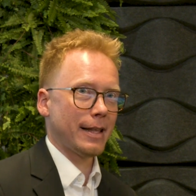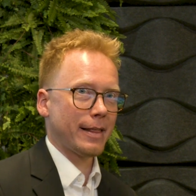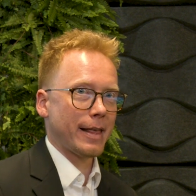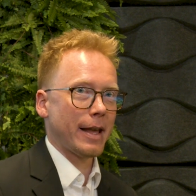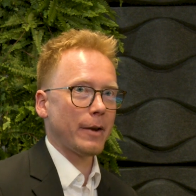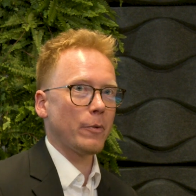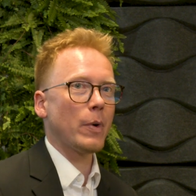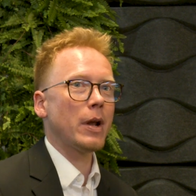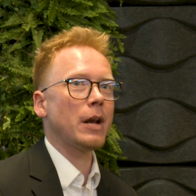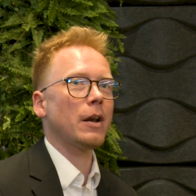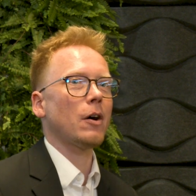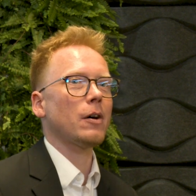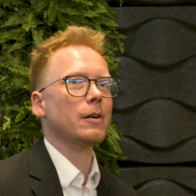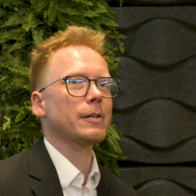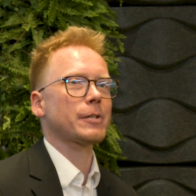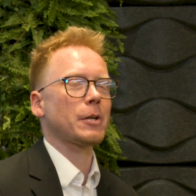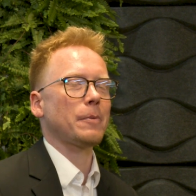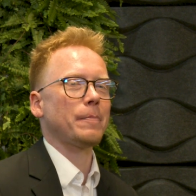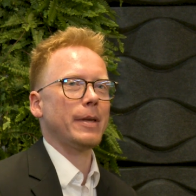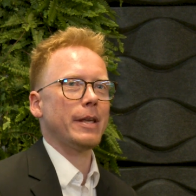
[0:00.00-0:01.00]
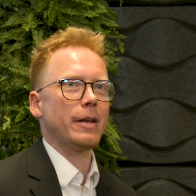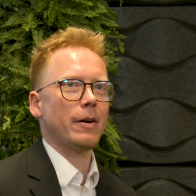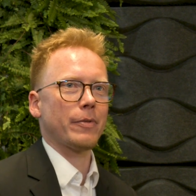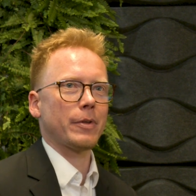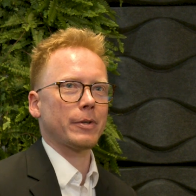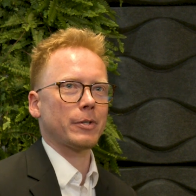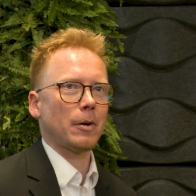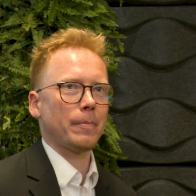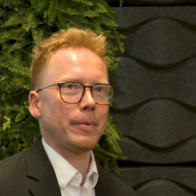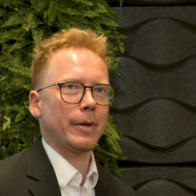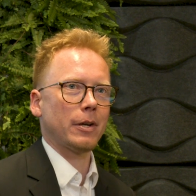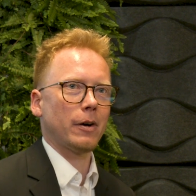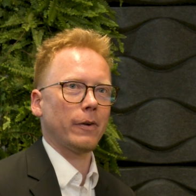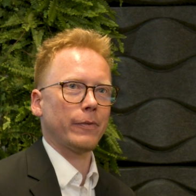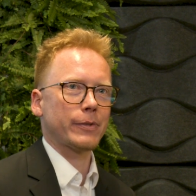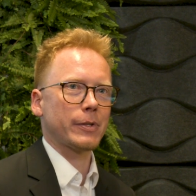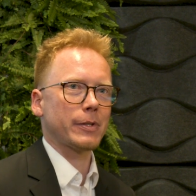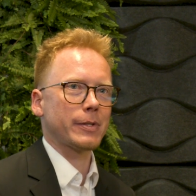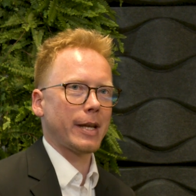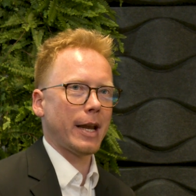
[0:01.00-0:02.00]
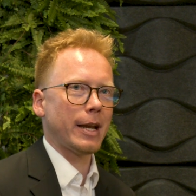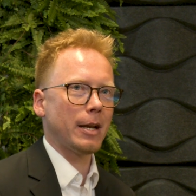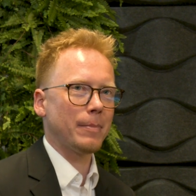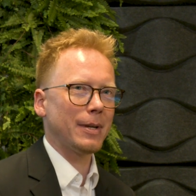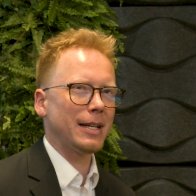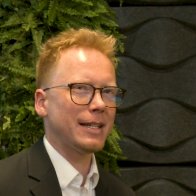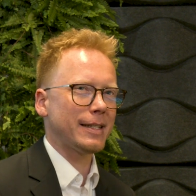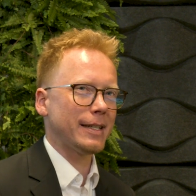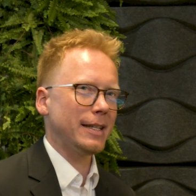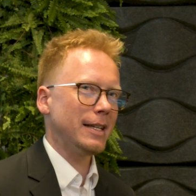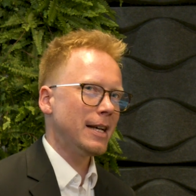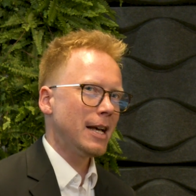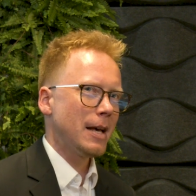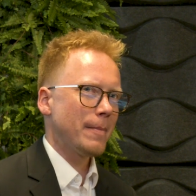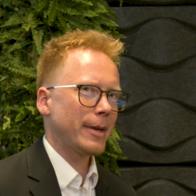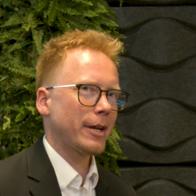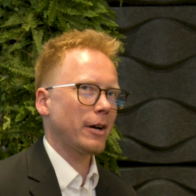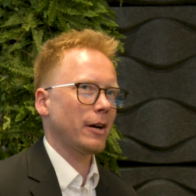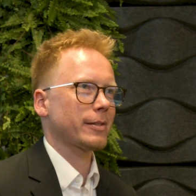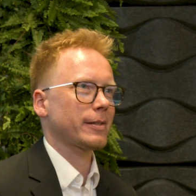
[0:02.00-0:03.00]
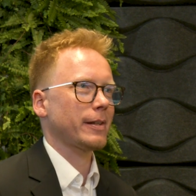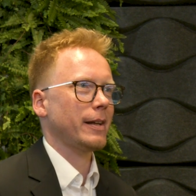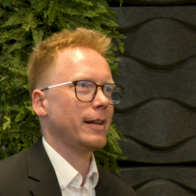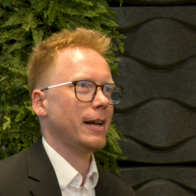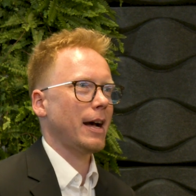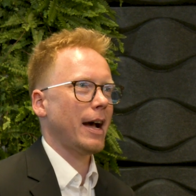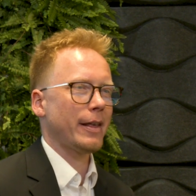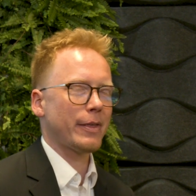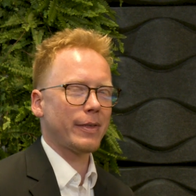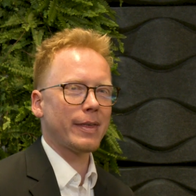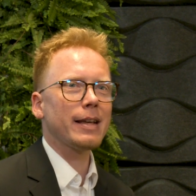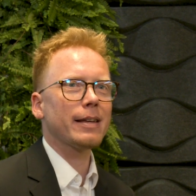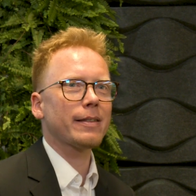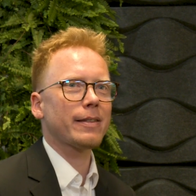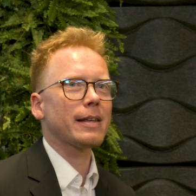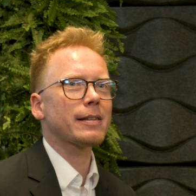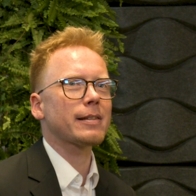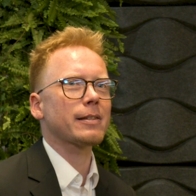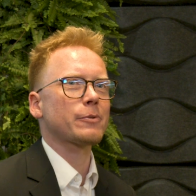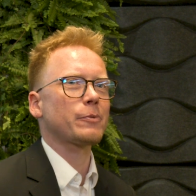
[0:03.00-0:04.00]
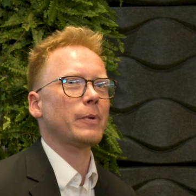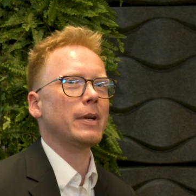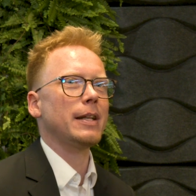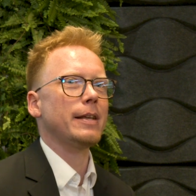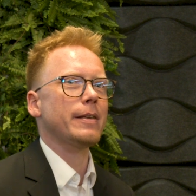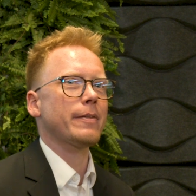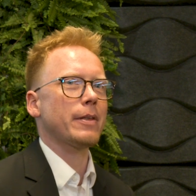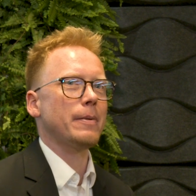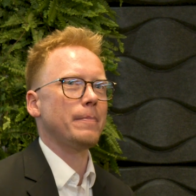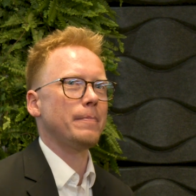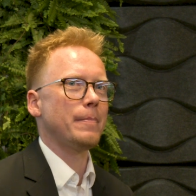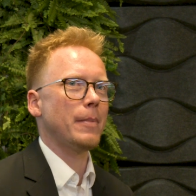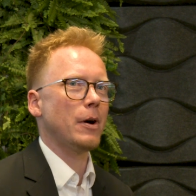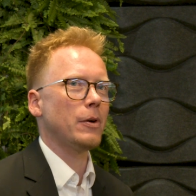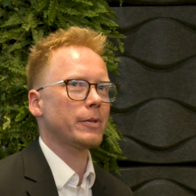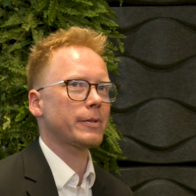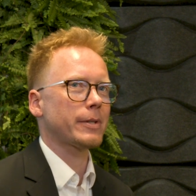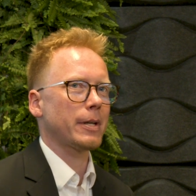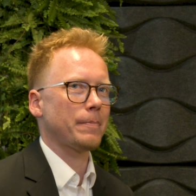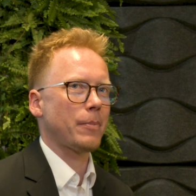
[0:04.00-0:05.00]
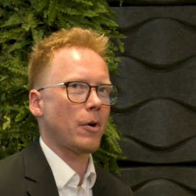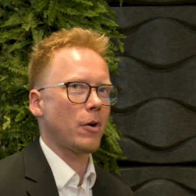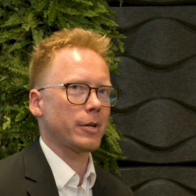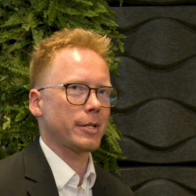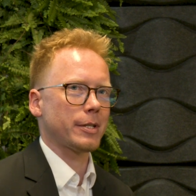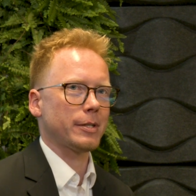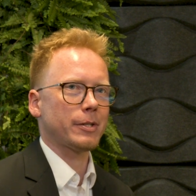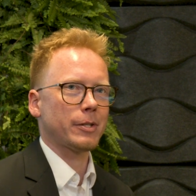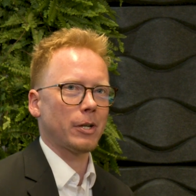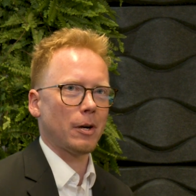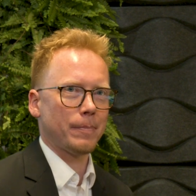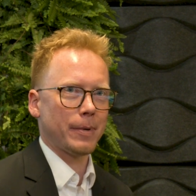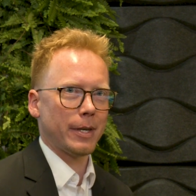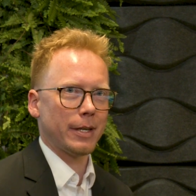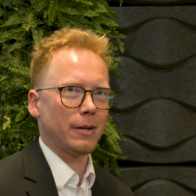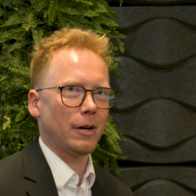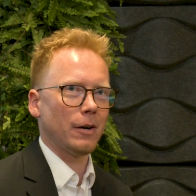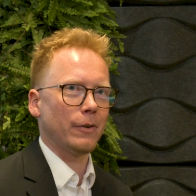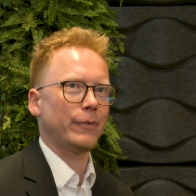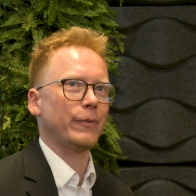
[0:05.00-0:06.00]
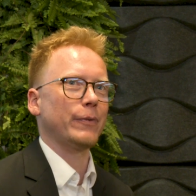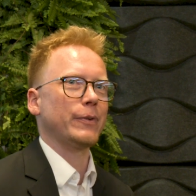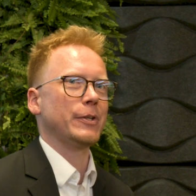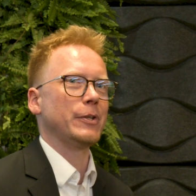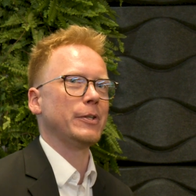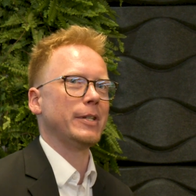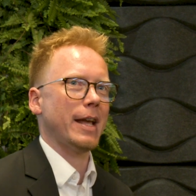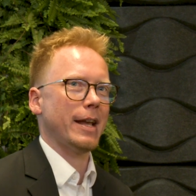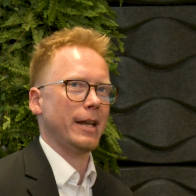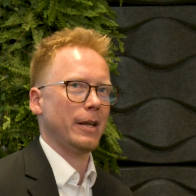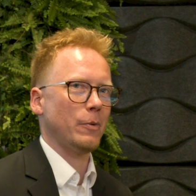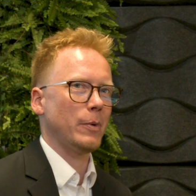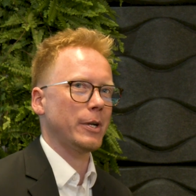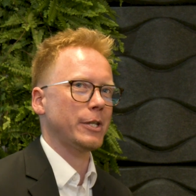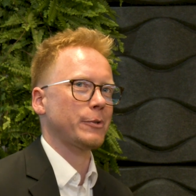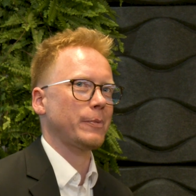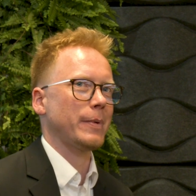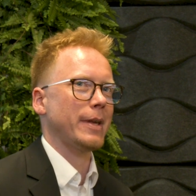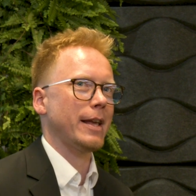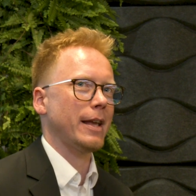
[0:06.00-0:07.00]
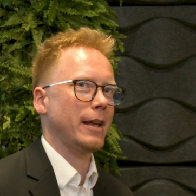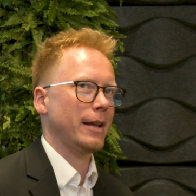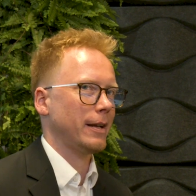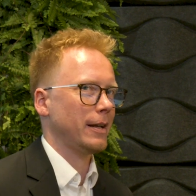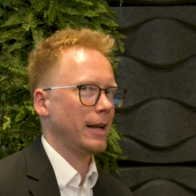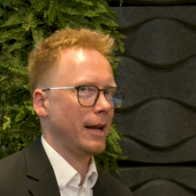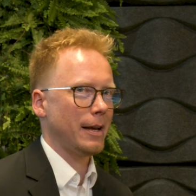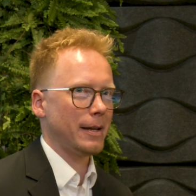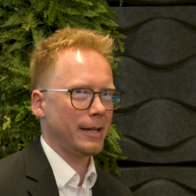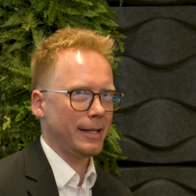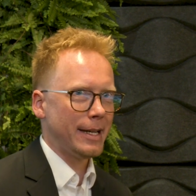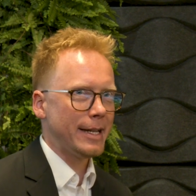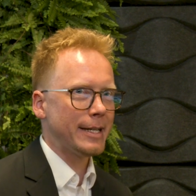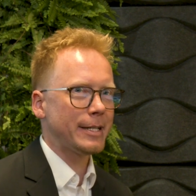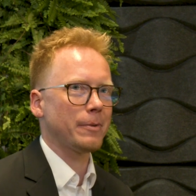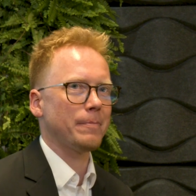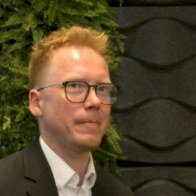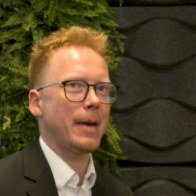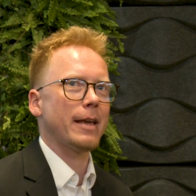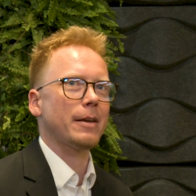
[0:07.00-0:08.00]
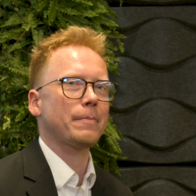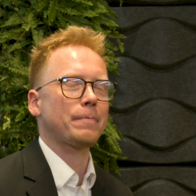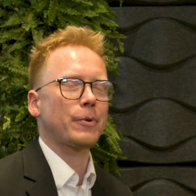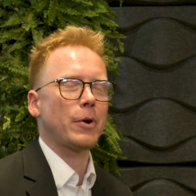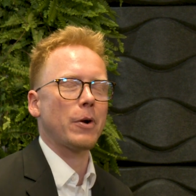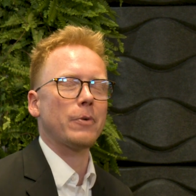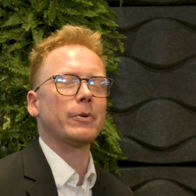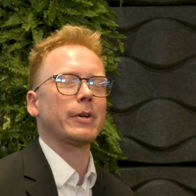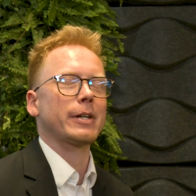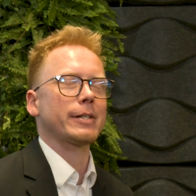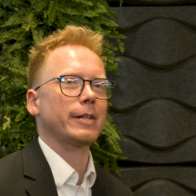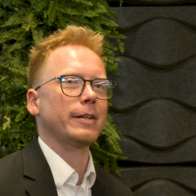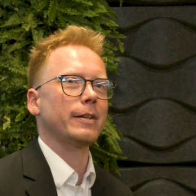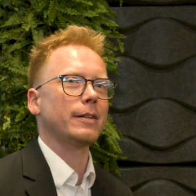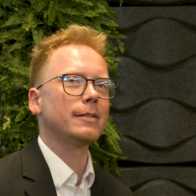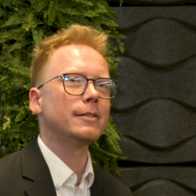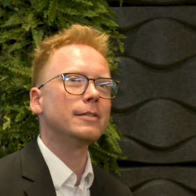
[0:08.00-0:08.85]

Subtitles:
they will also be on the topic of sustainability, because I think this is really the most important topic of today, which we need to make progress in.